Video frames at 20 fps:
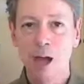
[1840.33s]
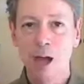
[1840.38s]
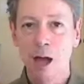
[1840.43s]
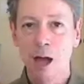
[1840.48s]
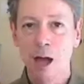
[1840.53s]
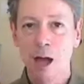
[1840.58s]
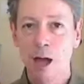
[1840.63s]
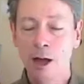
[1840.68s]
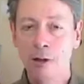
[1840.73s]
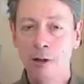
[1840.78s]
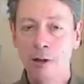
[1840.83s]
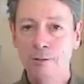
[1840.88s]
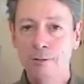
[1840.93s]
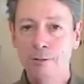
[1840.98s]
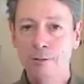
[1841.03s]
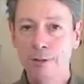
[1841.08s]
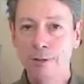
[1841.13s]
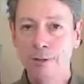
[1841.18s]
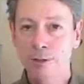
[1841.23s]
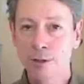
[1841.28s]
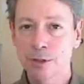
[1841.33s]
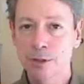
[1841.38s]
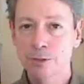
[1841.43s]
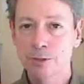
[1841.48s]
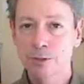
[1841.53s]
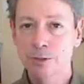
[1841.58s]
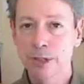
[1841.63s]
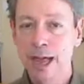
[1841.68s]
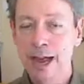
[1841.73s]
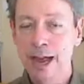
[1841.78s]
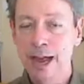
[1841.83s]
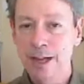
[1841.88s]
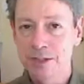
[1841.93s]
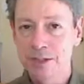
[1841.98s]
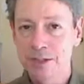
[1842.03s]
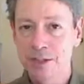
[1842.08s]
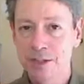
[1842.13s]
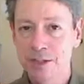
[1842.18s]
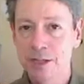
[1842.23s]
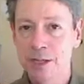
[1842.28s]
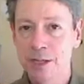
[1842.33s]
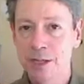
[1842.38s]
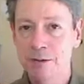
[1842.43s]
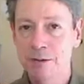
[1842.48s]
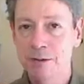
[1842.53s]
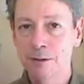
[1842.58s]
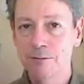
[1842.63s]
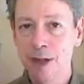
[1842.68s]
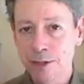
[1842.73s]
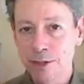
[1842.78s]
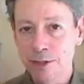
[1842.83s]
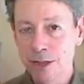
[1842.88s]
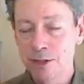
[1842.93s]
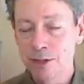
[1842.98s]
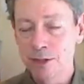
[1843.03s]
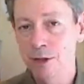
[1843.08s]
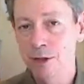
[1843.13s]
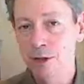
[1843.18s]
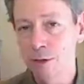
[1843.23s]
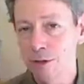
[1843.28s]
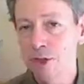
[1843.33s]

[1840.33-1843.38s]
of sort of lasting foundational